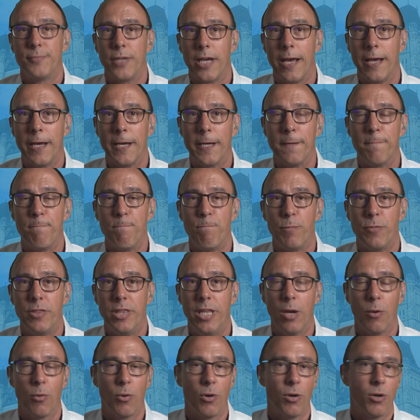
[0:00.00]

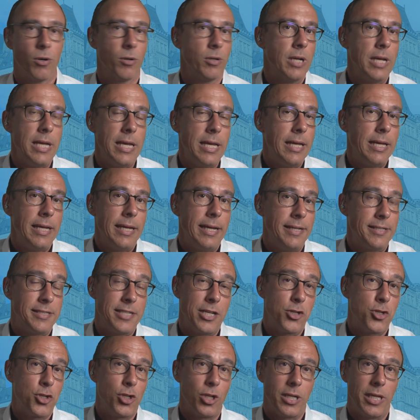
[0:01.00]
There were
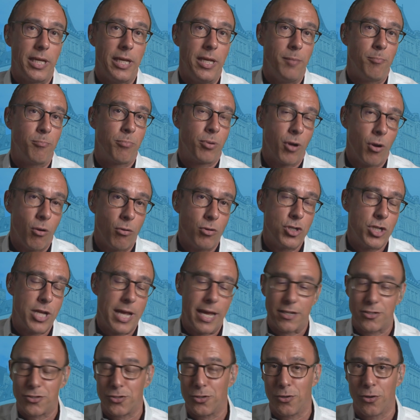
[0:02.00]
essentially
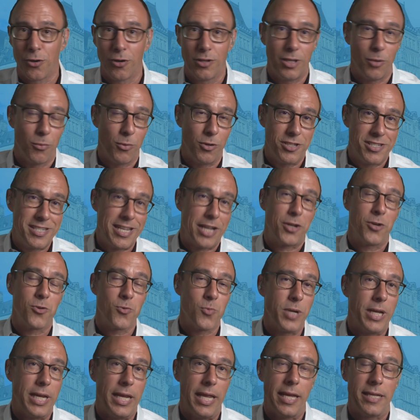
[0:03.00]
projects, or they were in second
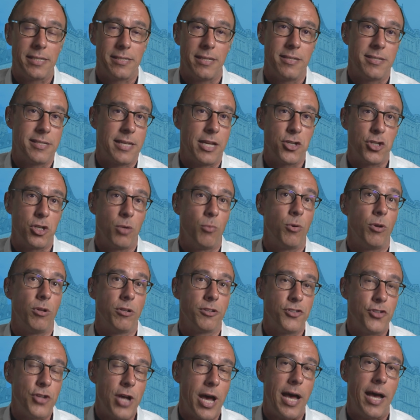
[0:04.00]
readings, essentially will
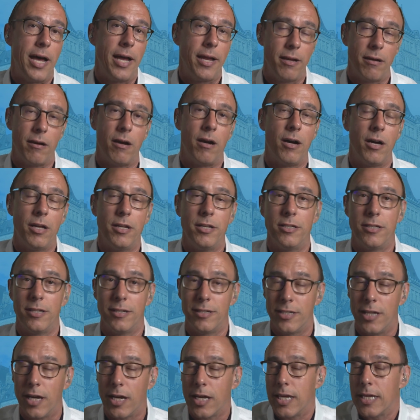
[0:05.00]
die on the
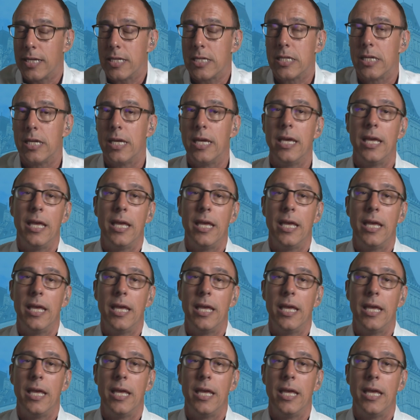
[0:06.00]
docket,